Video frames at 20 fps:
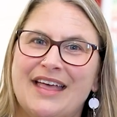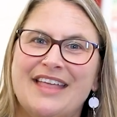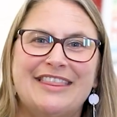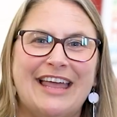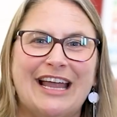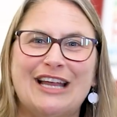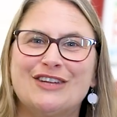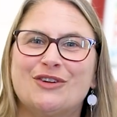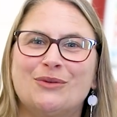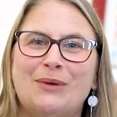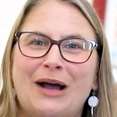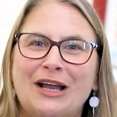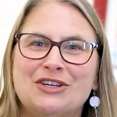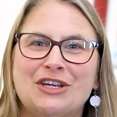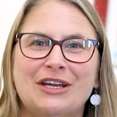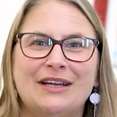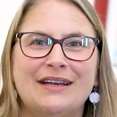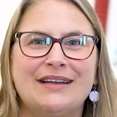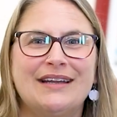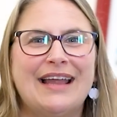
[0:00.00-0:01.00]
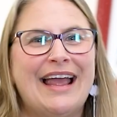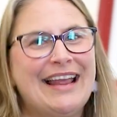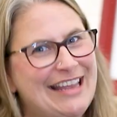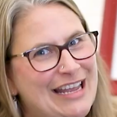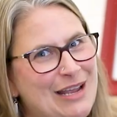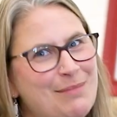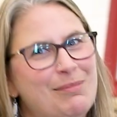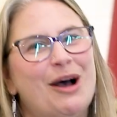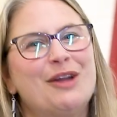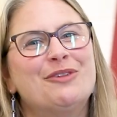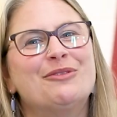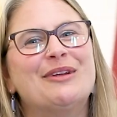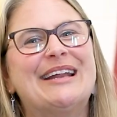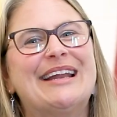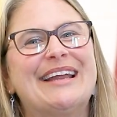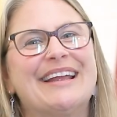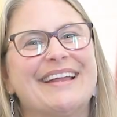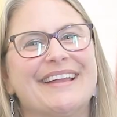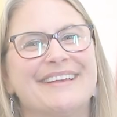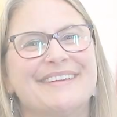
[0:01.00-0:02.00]
Thanks for watching, and keep on
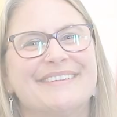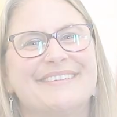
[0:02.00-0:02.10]
reading.